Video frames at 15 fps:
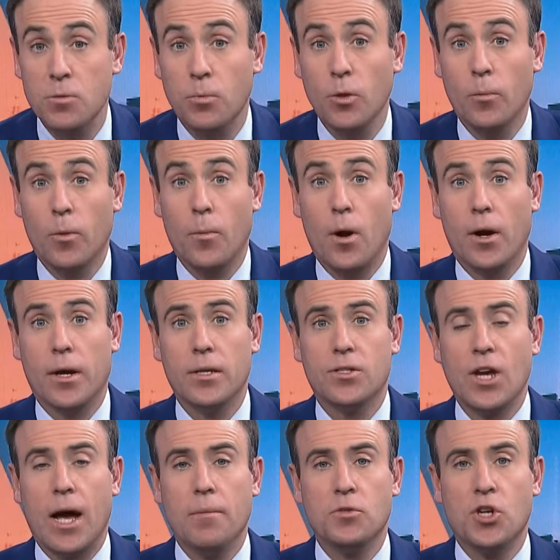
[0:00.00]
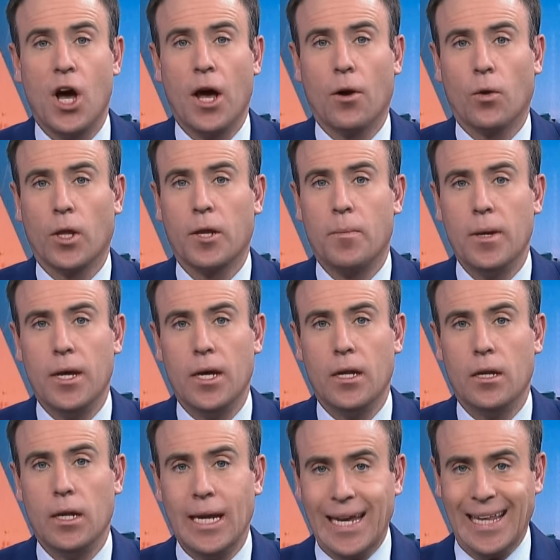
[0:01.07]
This is Bloomberg Markets. I'm Jon
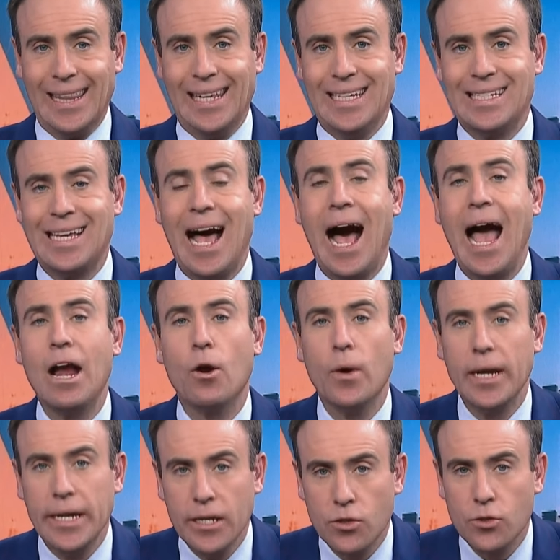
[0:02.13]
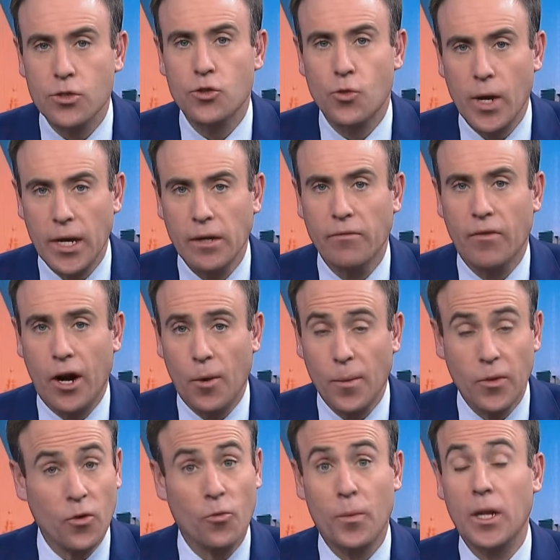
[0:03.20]
Erlichman. In this higher interest rate
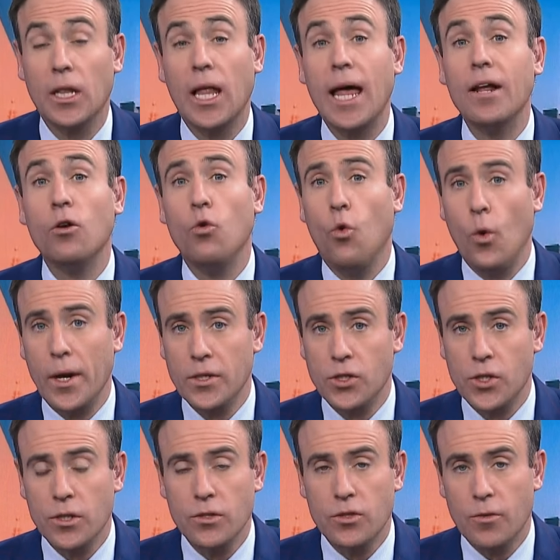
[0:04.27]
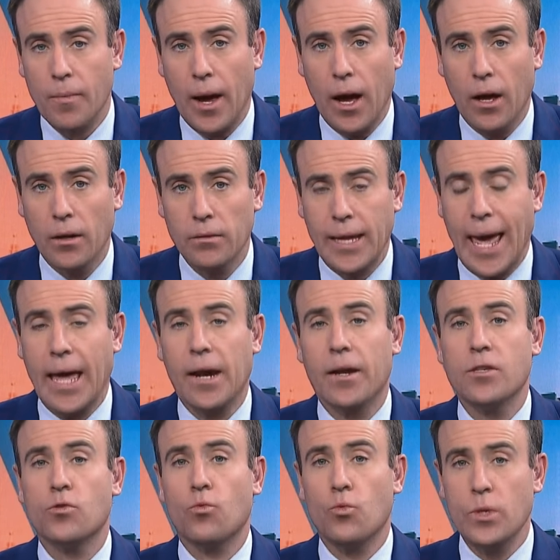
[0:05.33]
environment, there have been a lot of questions about
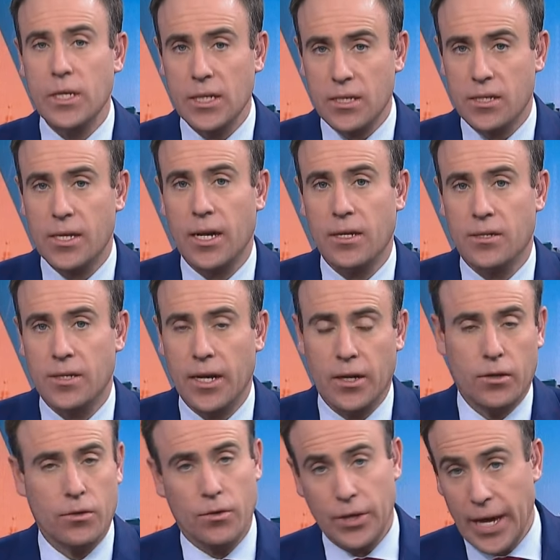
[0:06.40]
Canada's real estate sector.